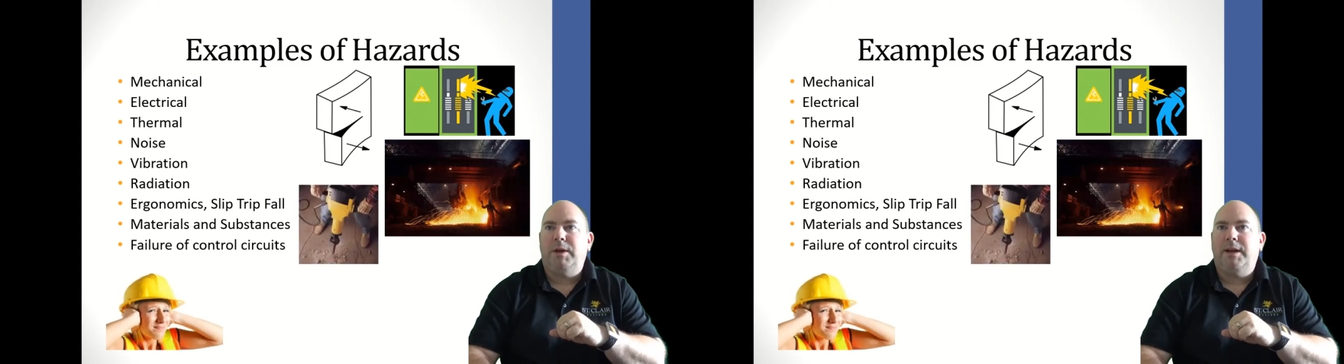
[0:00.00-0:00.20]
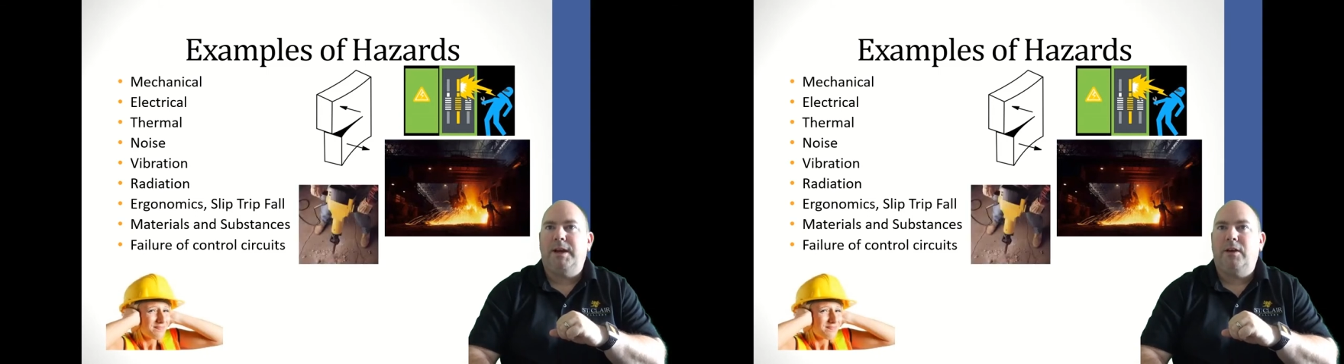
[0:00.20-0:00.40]

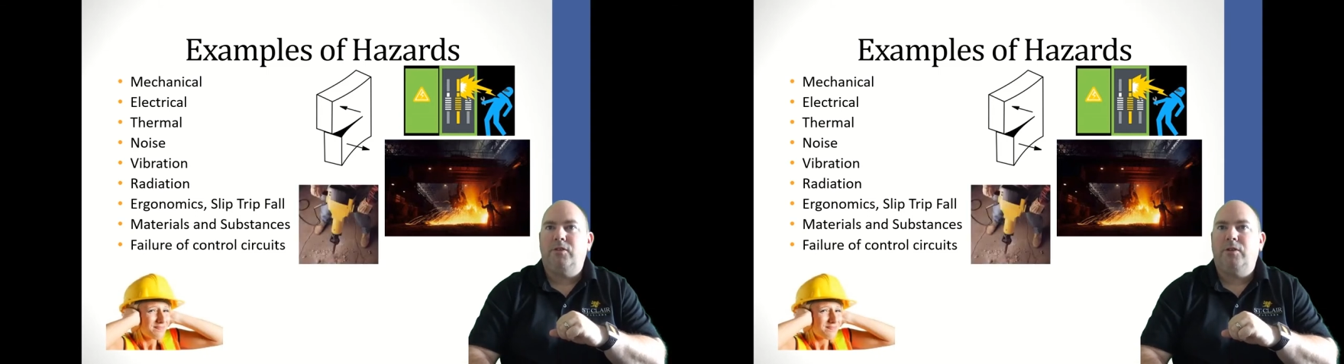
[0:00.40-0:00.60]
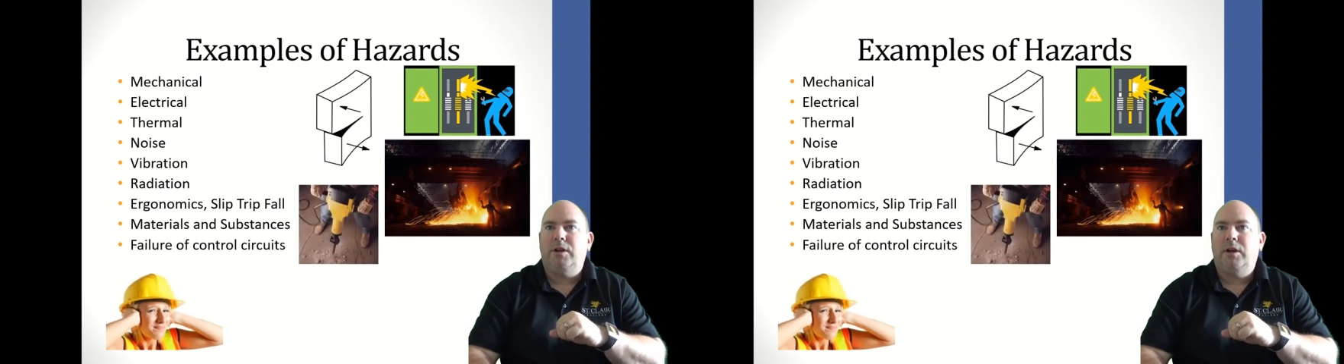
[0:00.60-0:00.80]
be a
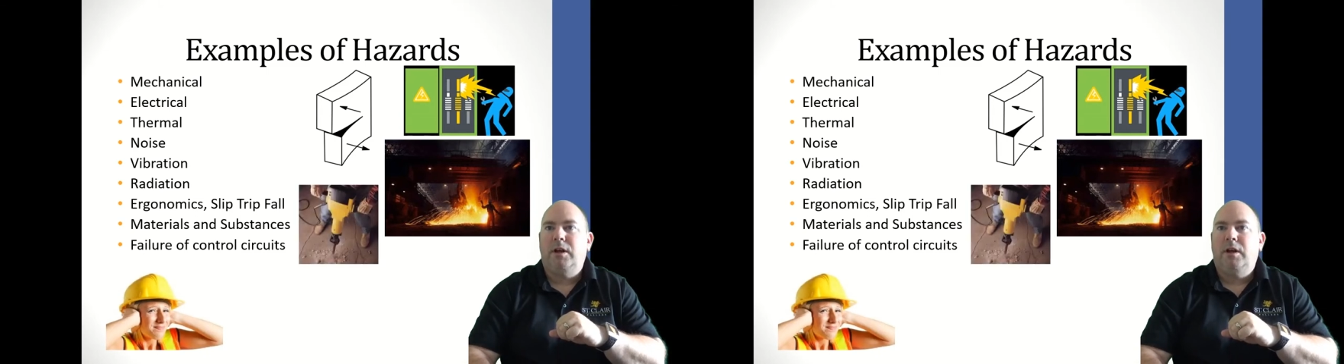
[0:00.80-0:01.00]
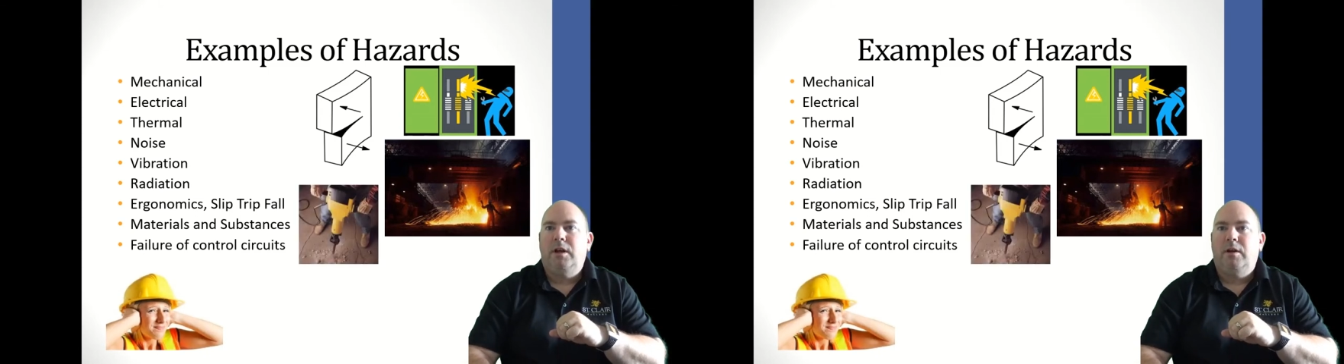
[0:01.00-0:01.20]
hazard,
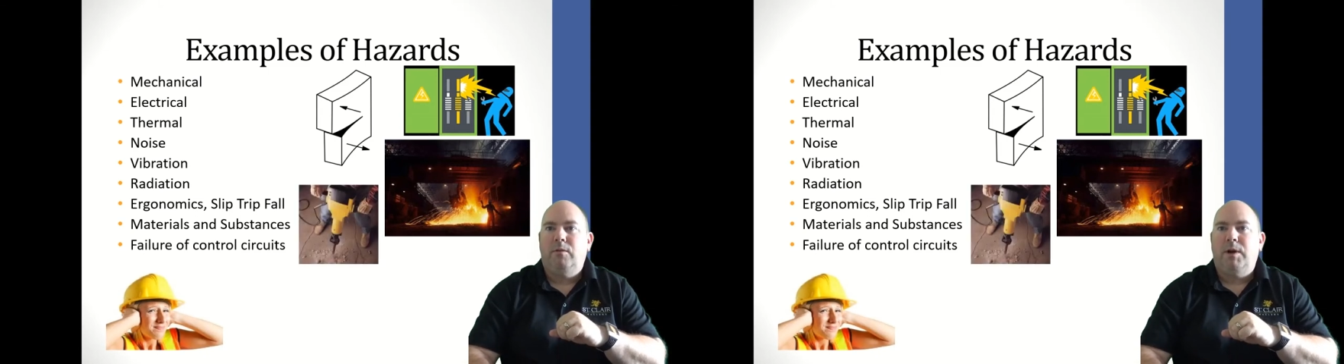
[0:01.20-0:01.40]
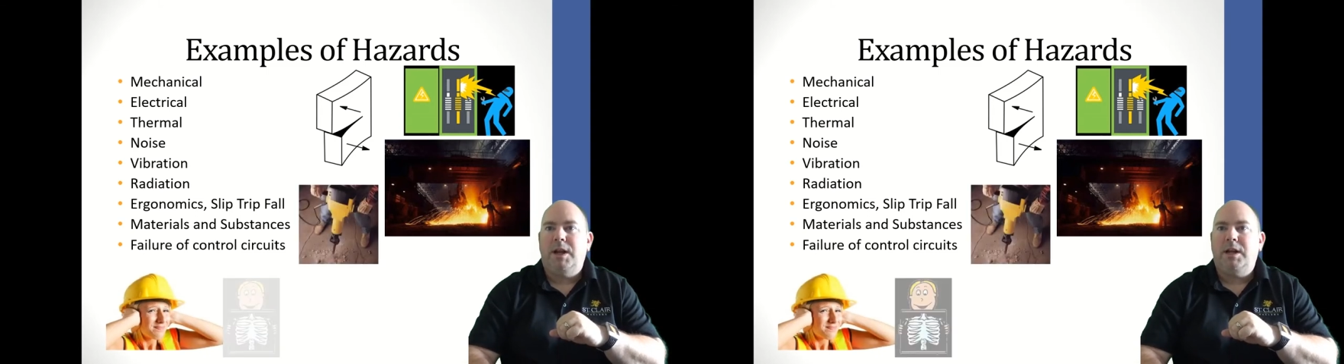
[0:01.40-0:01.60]

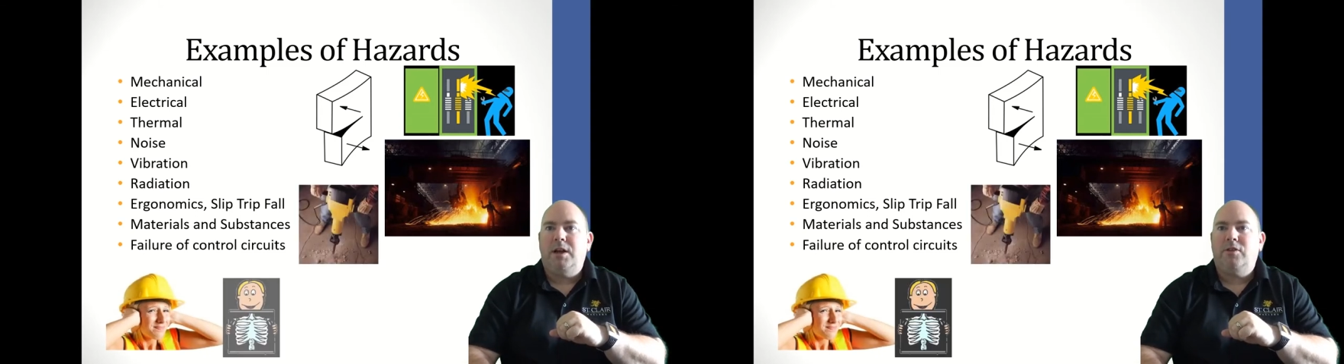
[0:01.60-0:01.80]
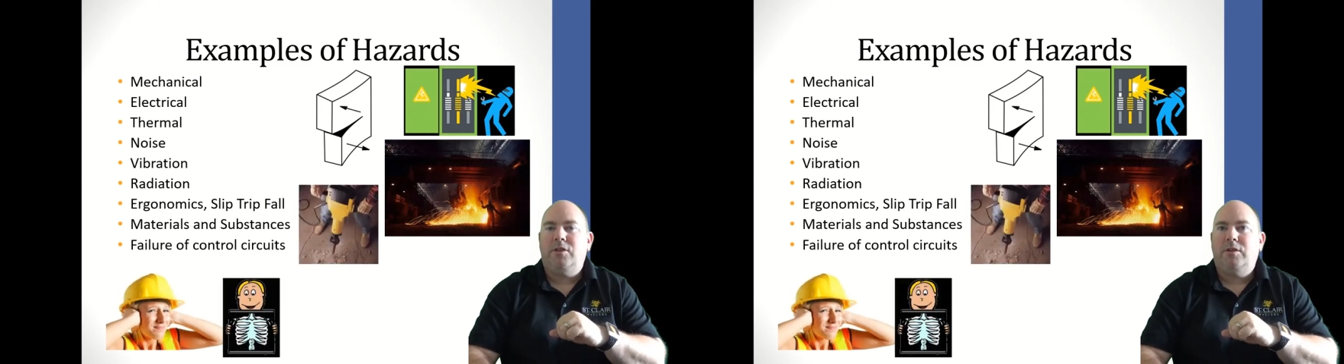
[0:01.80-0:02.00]

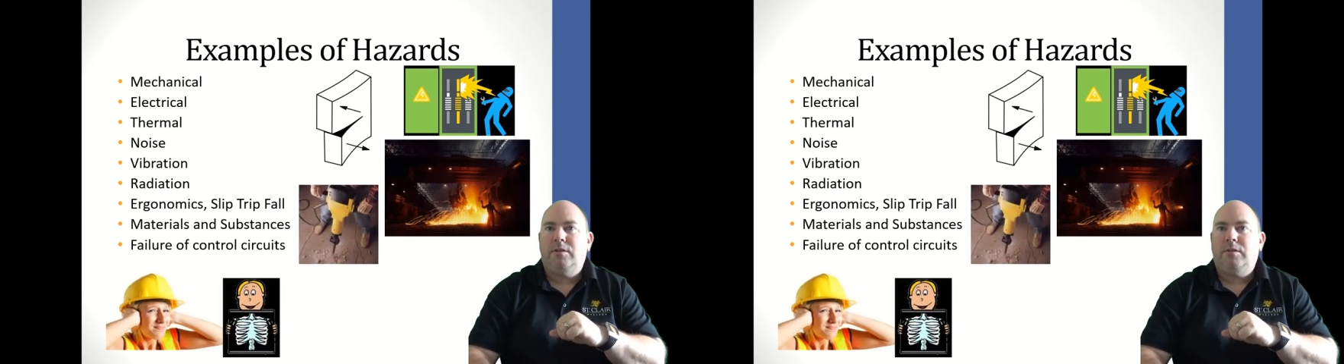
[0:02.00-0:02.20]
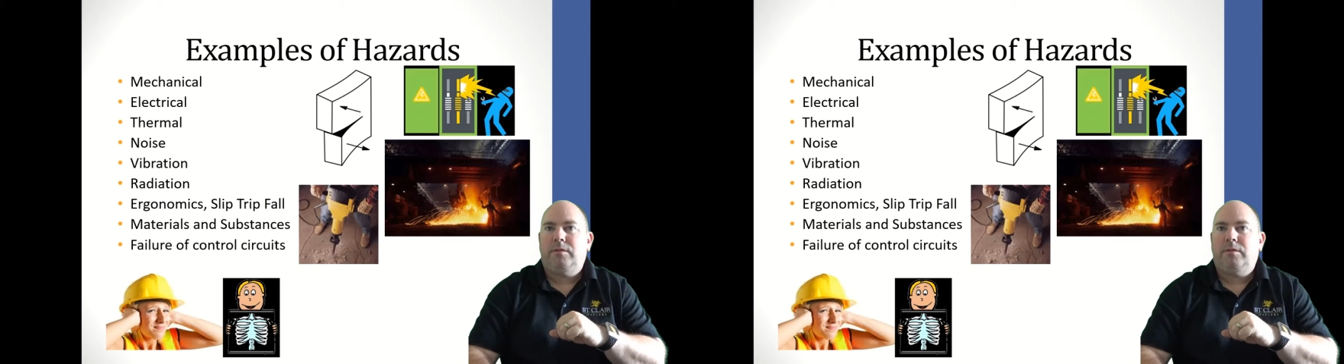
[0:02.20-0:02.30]
radiation,